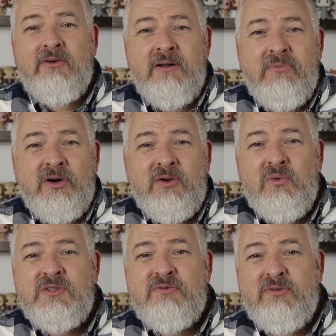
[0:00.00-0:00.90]
Grunberg
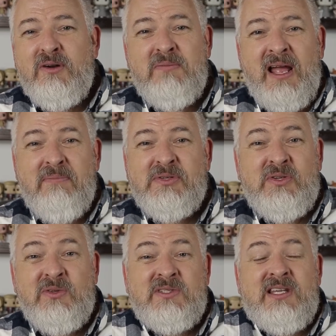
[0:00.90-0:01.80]
was from
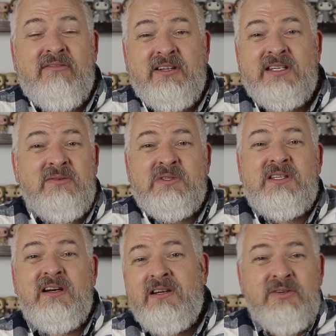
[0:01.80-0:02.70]
episode 7. He was
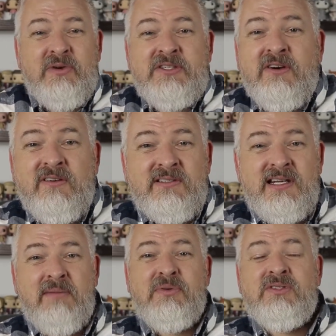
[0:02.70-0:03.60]
there. He returns
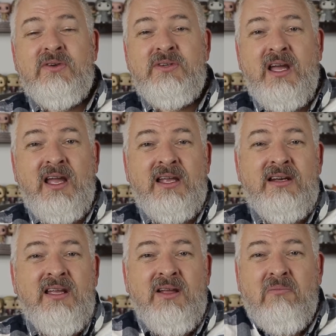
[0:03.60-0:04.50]
in episode 9.
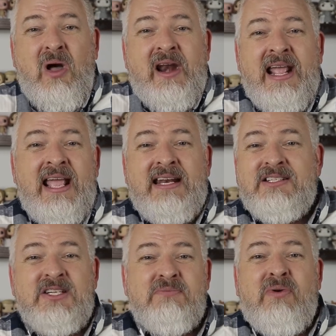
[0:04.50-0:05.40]
Monaghan is
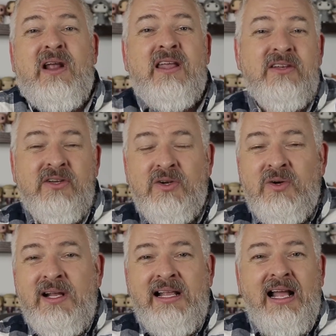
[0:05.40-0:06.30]
just brand
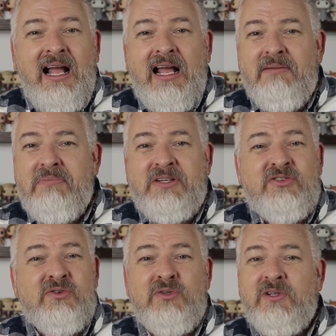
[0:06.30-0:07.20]
new. But
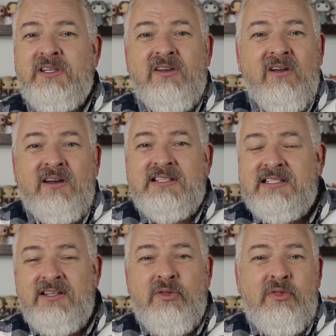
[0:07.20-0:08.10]
truly,
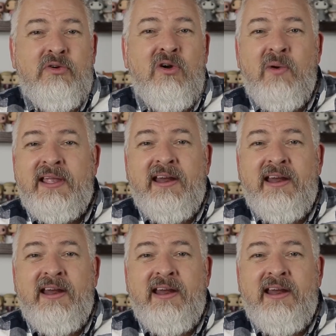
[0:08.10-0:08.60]
honestly, they're throwaway